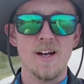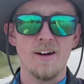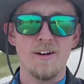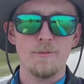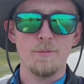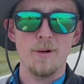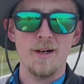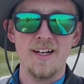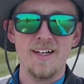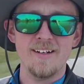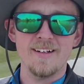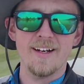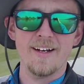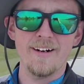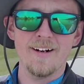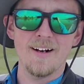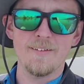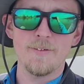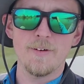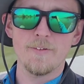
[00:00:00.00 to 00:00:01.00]
Our bite
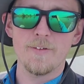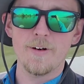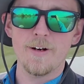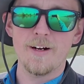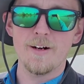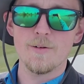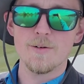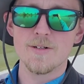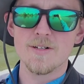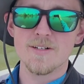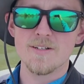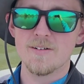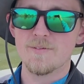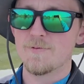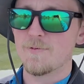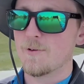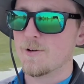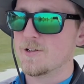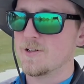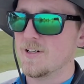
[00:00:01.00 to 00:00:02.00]
died off over here, which is
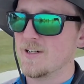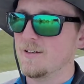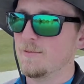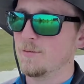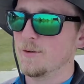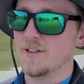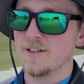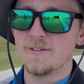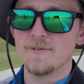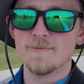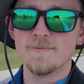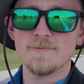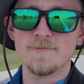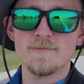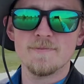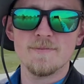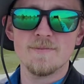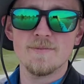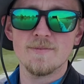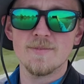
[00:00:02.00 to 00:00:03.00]
unfortunate, but
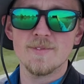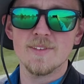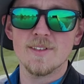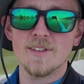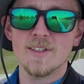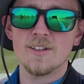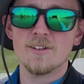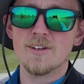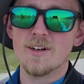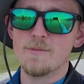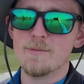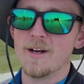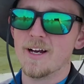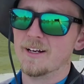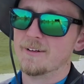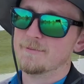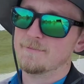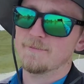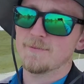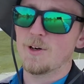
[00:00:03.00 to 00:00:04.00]
he'll come
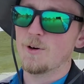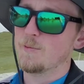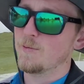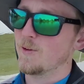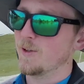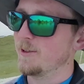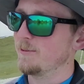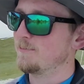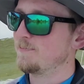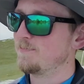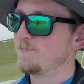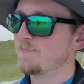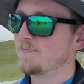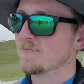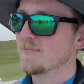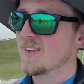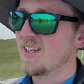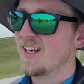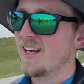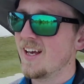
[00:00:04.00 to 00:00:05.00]
back, hopefully.
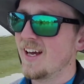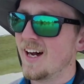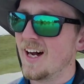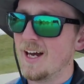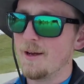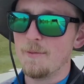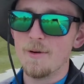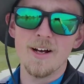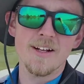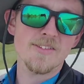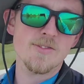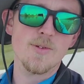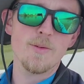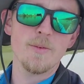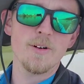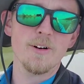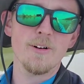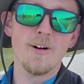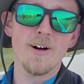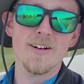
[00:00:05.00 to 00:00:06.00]
I'm not
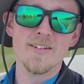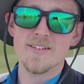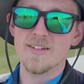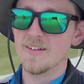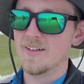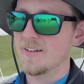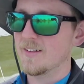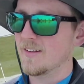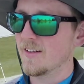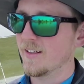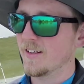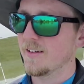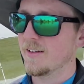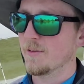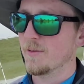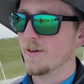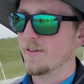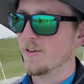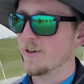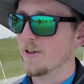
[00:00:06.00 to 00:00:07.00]
swimming across the, the,
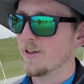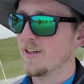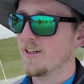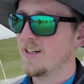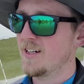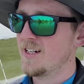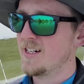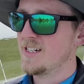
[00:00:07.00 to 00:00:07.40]
the river.